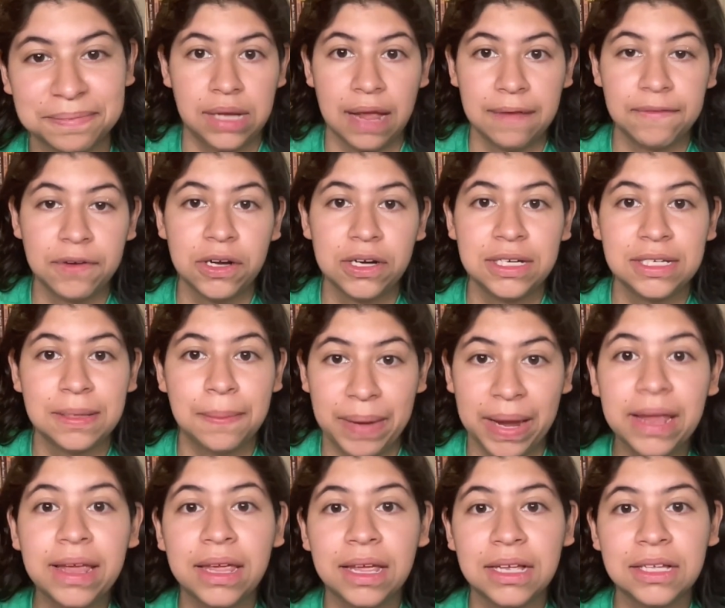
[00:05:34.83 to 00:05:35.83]
Diverse
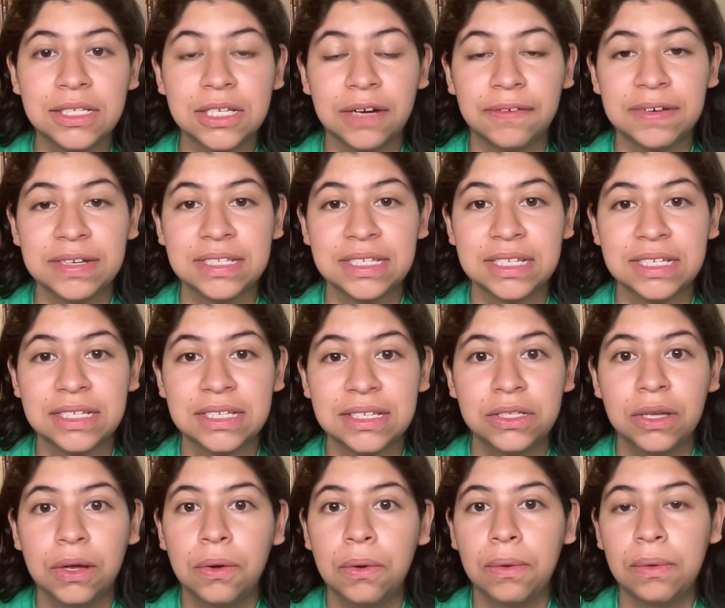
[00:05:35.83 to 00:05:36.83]
banking services.
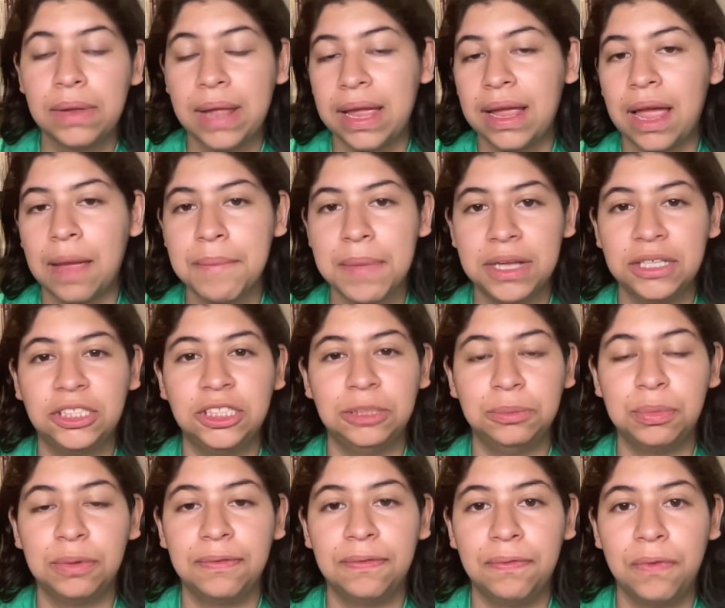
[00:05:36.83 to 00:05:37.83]
So like I mentioned
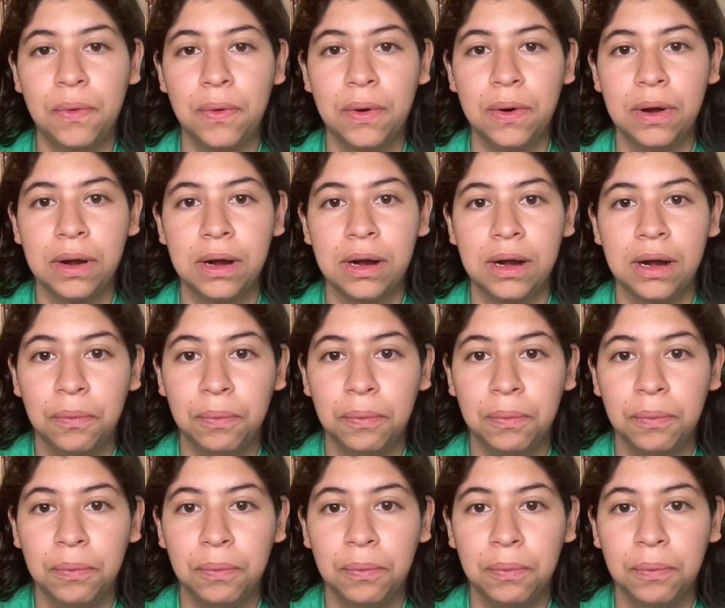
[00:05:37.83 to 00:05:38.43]
before,